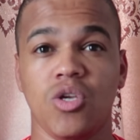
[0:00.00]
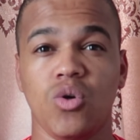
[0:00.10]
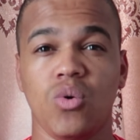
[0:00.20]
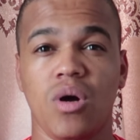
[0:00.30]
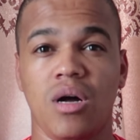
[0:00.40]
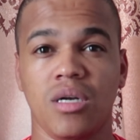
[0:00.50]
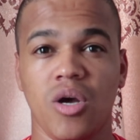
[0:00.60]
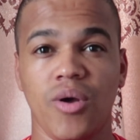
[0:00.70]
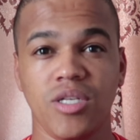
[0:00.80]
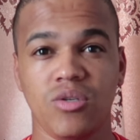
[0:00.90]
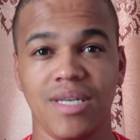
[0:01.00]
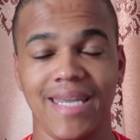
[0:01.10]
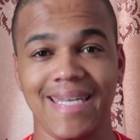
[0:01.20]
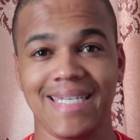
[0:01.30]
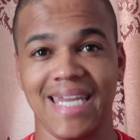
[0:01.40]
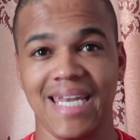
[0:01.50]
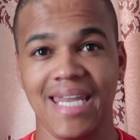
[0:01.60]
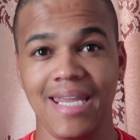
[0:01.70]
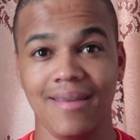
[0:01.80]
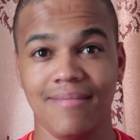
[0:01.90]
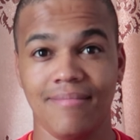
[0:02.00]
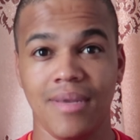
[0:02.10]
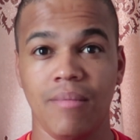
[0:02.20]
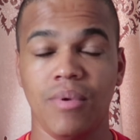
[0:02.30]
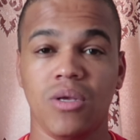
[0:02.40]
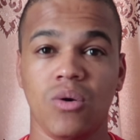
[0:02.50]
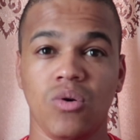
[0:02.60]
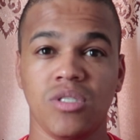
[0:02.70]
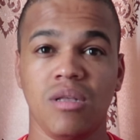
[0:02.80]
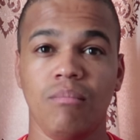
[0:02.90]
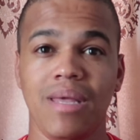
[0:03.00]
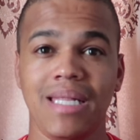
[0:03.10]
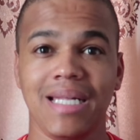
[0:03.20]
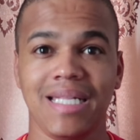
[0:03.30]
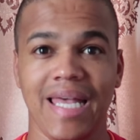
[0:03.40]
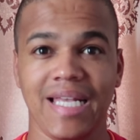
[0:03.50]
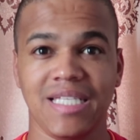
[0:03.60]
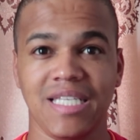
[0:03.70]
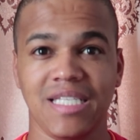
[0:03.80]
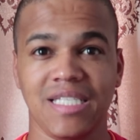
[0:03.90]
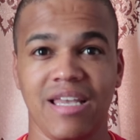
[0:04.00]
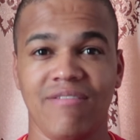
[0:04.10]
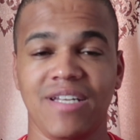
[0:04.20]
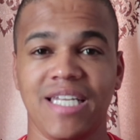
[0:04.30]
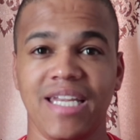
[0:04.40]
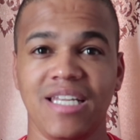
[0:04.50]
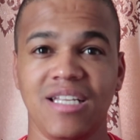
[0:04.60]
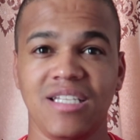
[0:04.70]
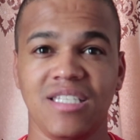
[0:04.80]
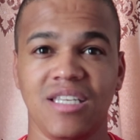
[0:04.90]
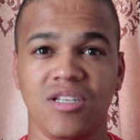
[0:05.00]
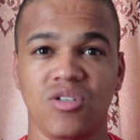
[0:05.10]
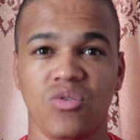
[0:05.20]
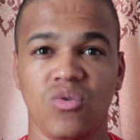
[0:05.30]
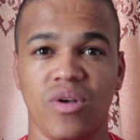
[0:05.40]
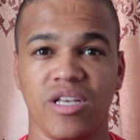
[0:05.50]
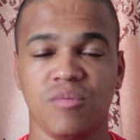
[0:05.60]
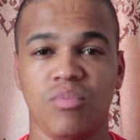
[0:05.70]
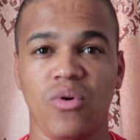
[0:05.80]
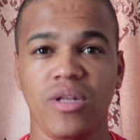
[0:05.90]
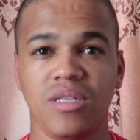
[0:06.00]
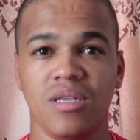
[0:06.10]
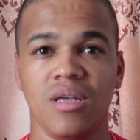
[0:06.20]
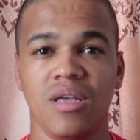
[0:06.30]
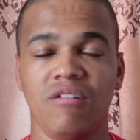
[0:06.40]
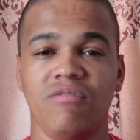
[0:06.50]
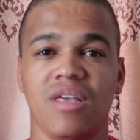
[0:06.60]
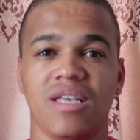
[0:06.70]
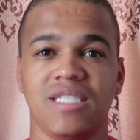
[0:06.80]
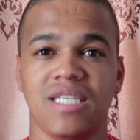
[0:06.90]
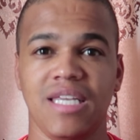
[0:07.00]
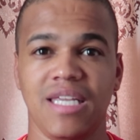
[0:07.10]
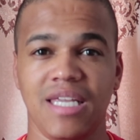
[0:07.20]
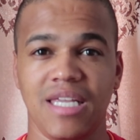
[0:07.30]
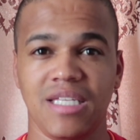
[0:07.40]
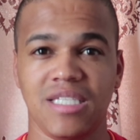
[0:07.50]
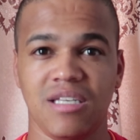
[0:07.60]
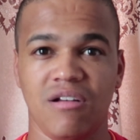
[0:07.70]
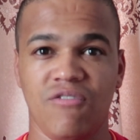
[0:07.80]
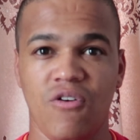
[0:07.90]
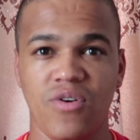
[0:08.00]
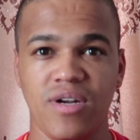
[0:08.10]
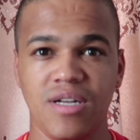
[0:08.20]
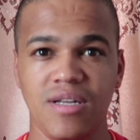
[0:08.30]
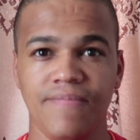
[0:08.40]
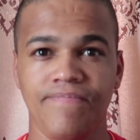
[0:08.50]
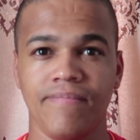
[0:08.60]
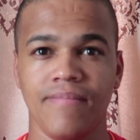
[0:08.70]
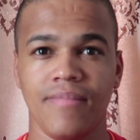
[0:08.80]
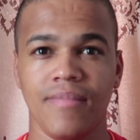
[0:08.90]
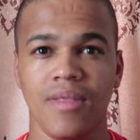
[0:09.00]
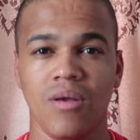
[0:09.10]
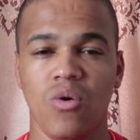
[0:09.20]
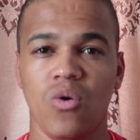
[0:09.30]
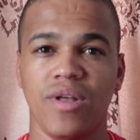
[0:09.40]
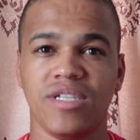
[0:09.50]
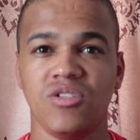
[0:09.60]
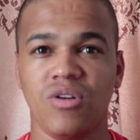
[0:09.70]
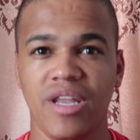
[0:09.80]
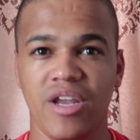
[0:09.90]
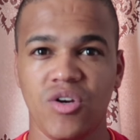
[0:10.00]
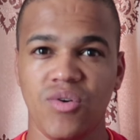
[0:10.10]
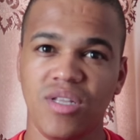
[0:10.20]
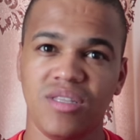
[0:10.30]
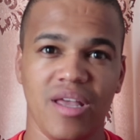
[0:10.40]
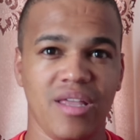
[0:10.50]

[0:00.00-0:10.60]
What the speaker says: you are going to need Didi, because the meat detectors have a tendency to exploit if they see it's a foreigner or it's not accurate.